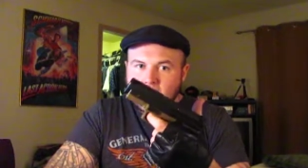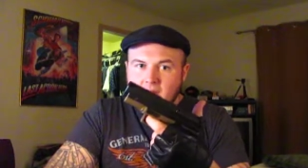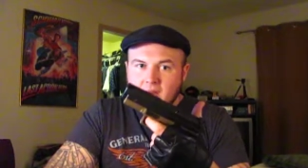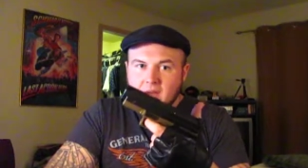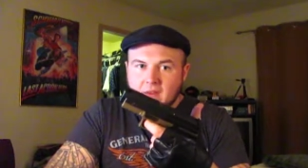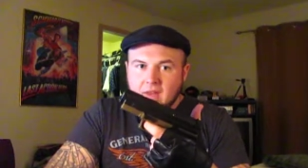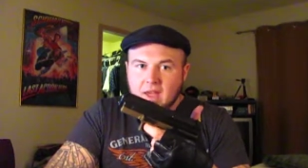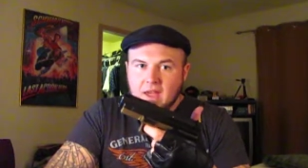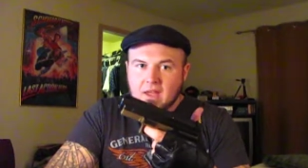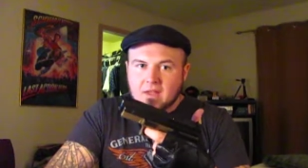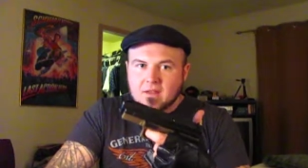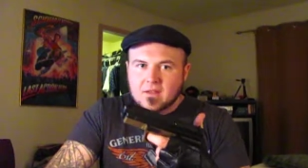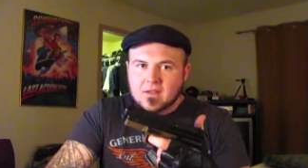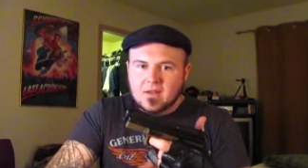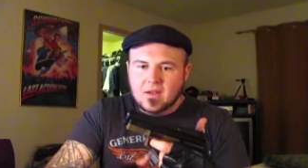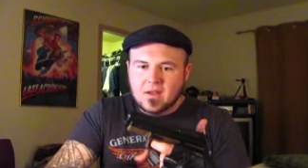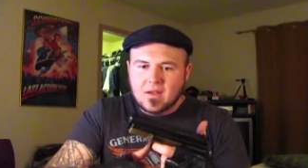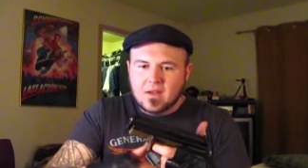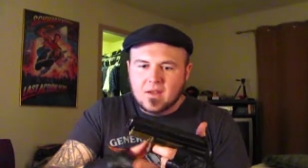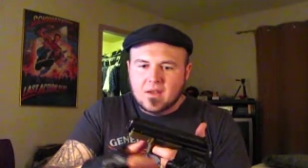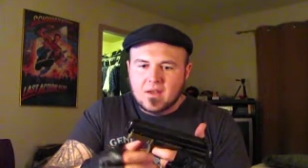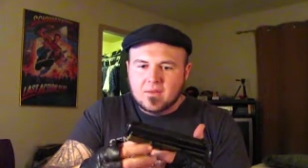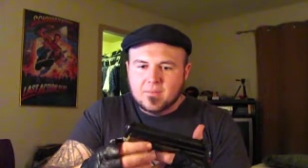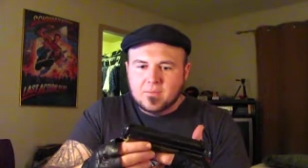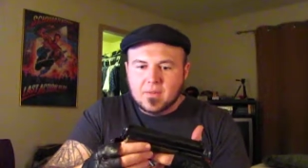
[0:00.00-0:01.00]

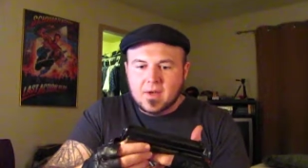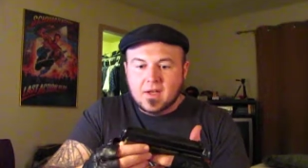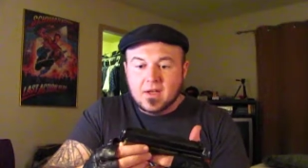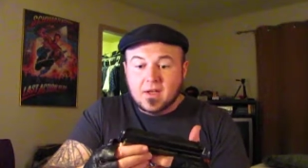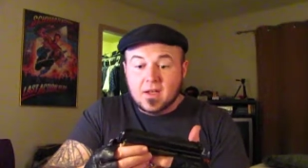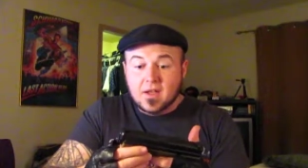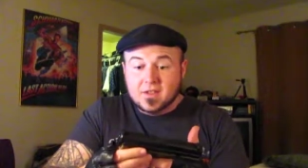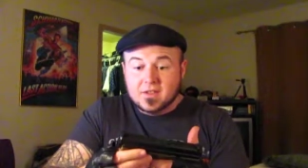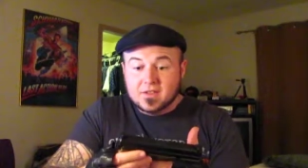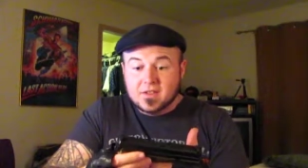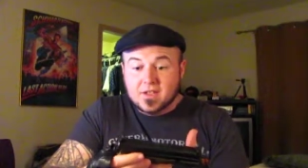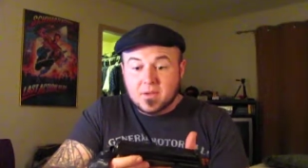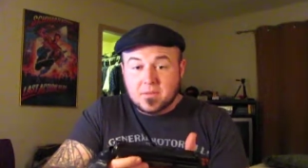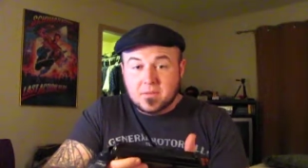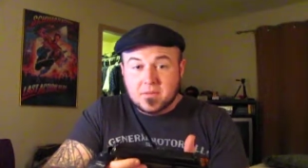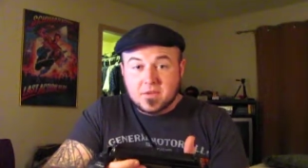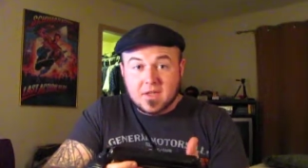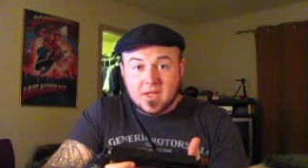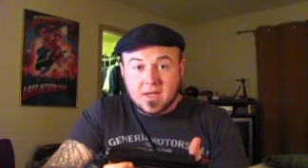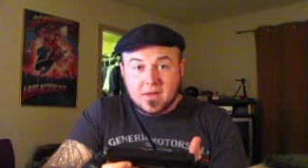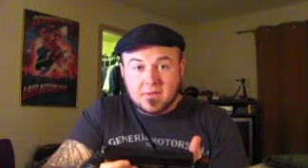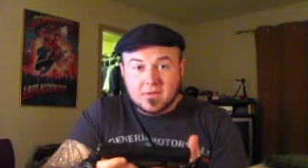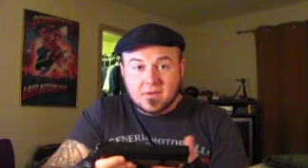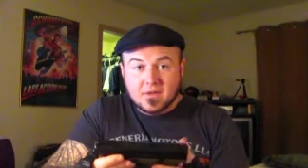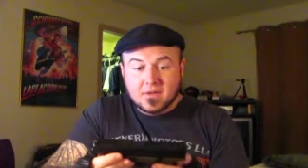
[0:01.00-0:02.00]
That may not seem
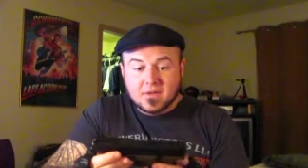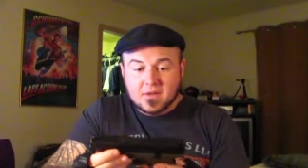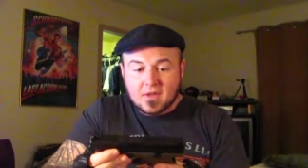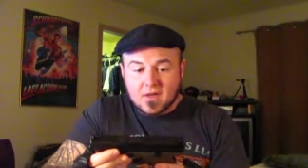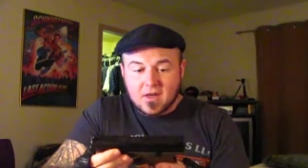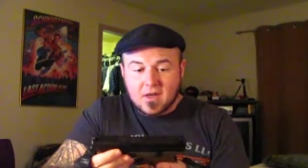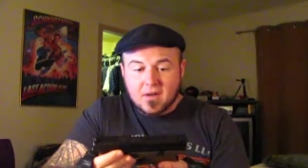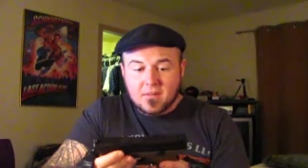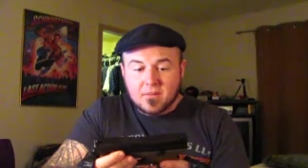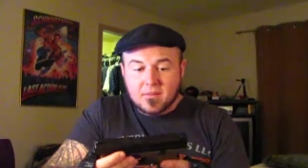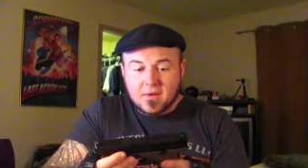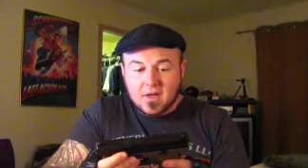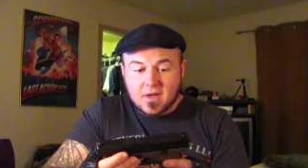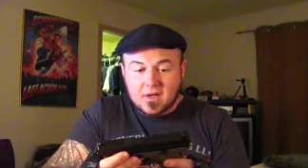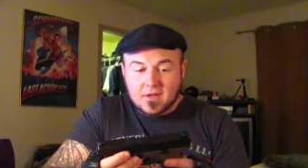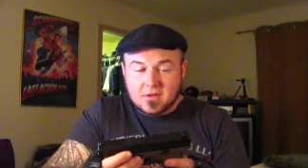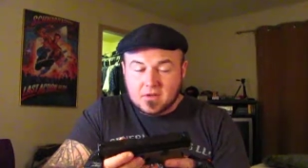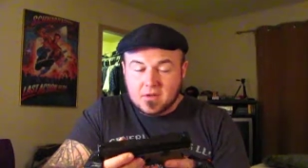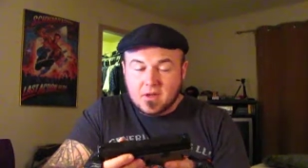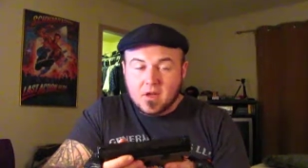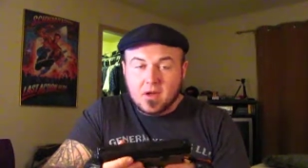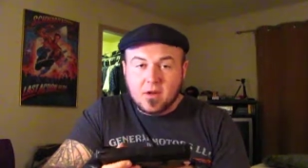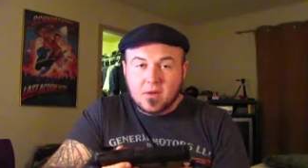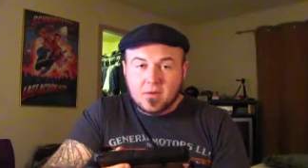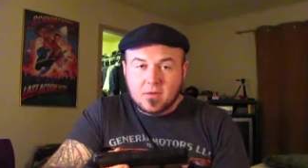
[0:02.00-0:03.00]
safe to some, and it's
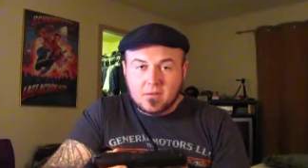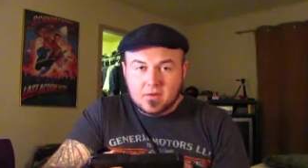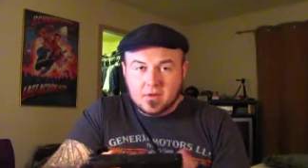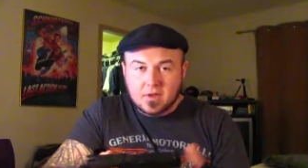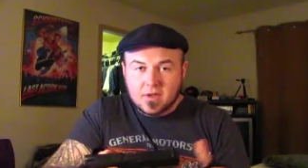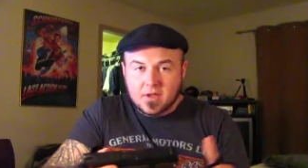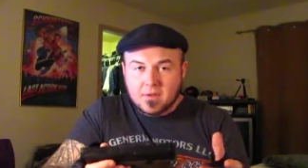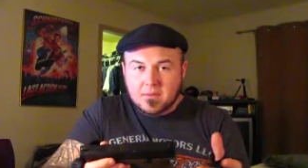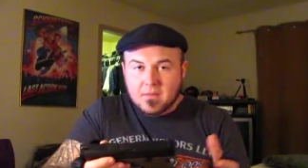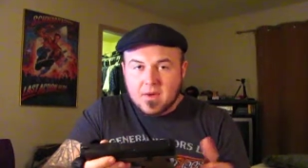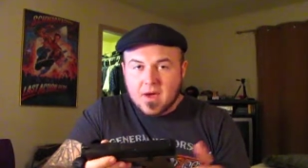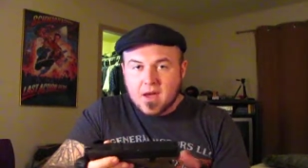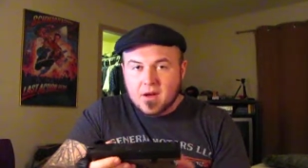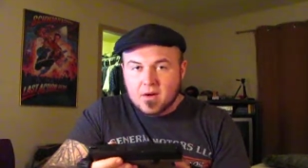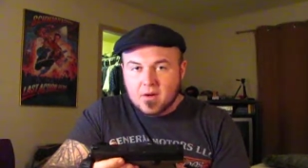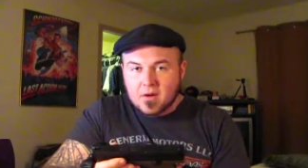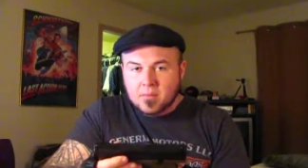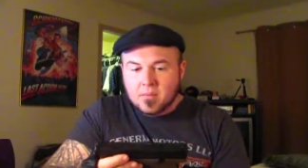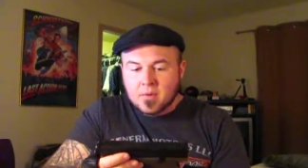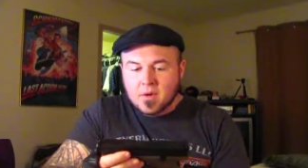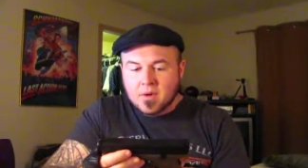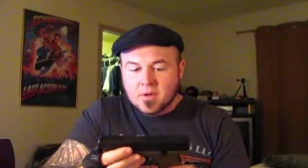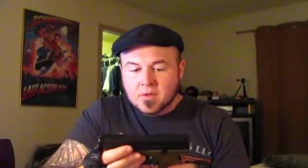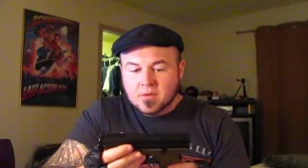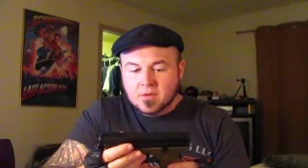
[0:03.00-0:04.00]
all really a matter of
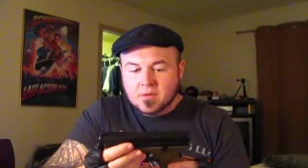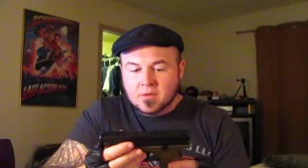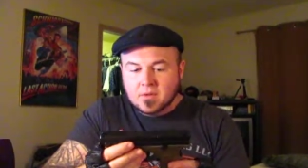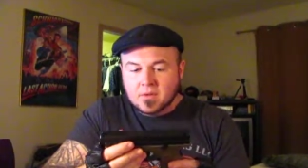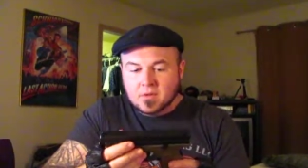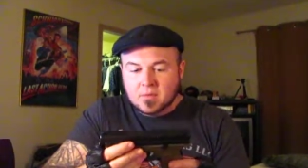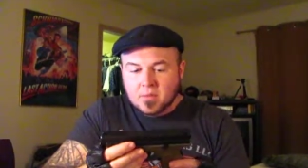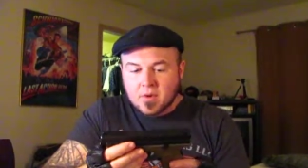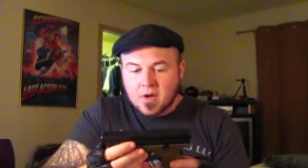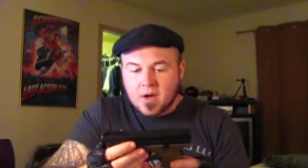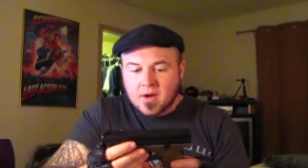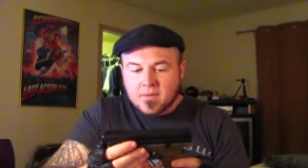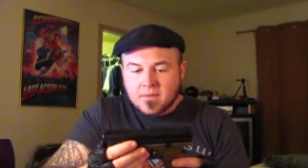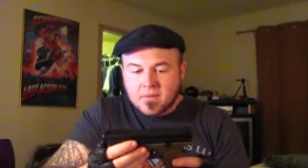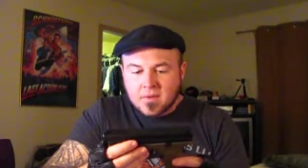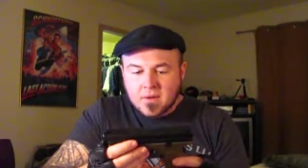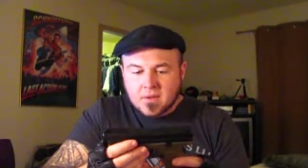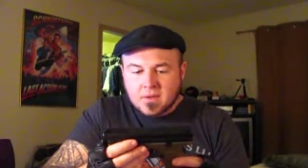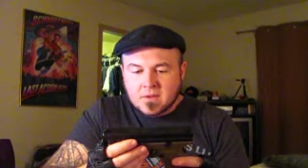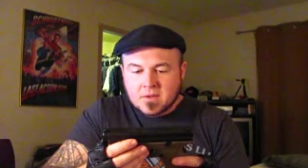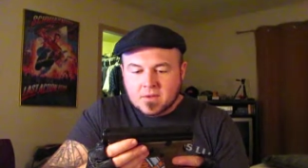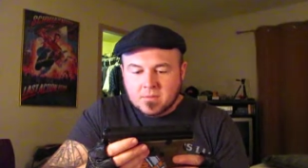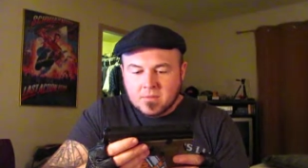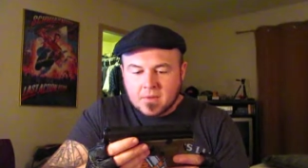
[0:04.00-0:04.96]
personal preference,